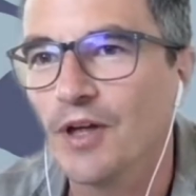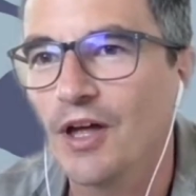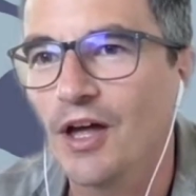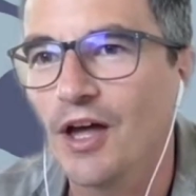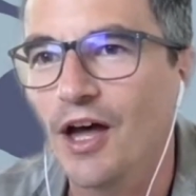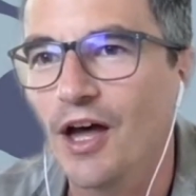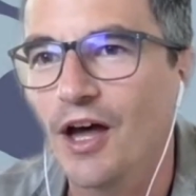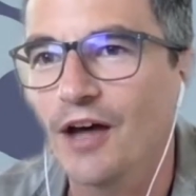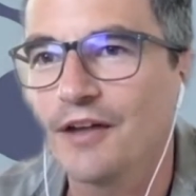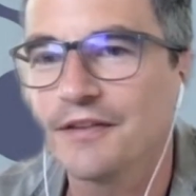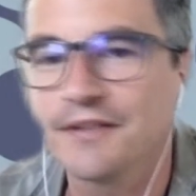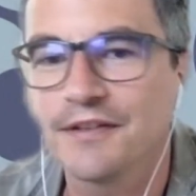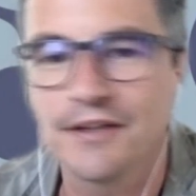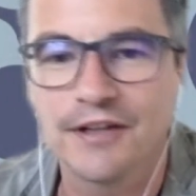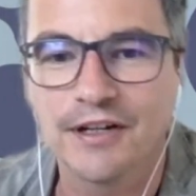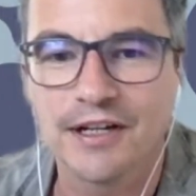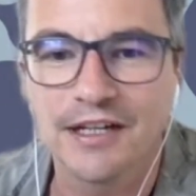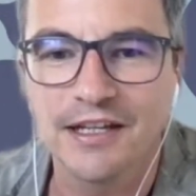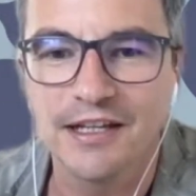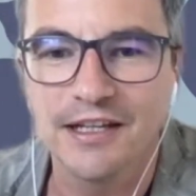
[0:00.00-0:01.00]
Are there
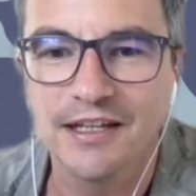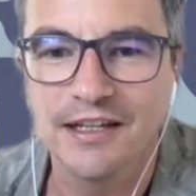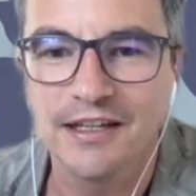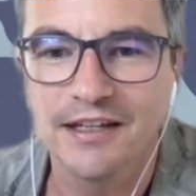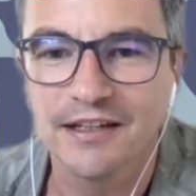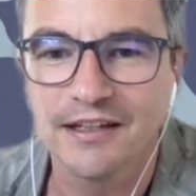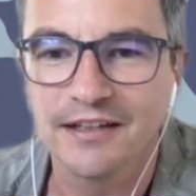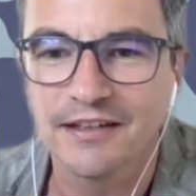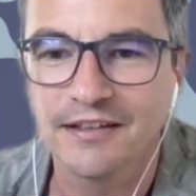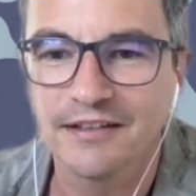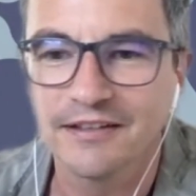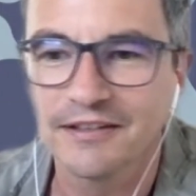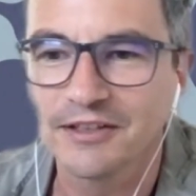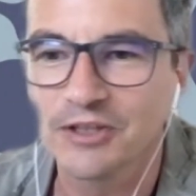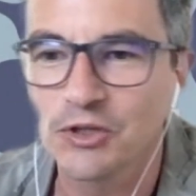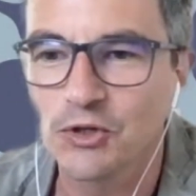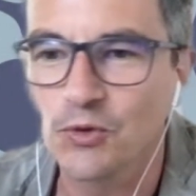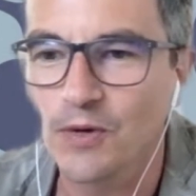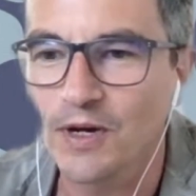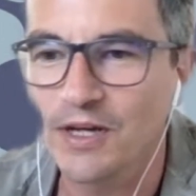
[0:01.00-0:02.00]
any
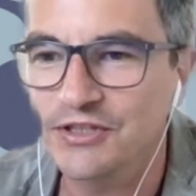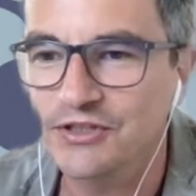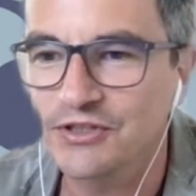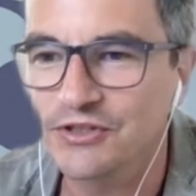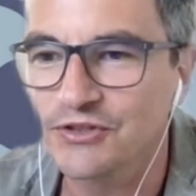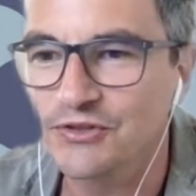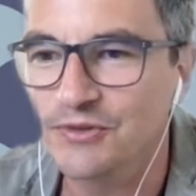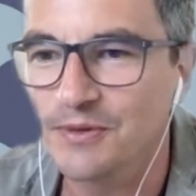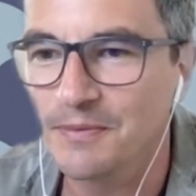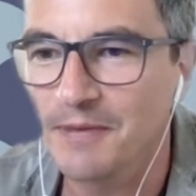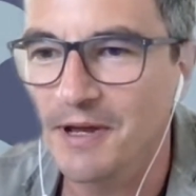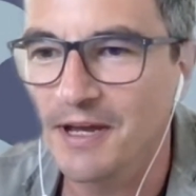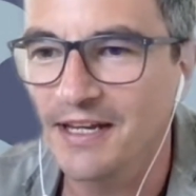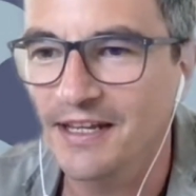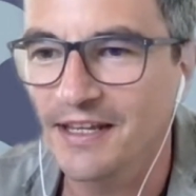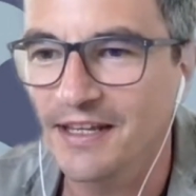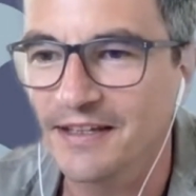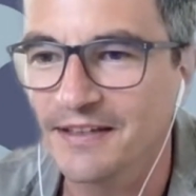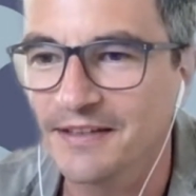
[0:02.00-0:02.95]
questions remaining?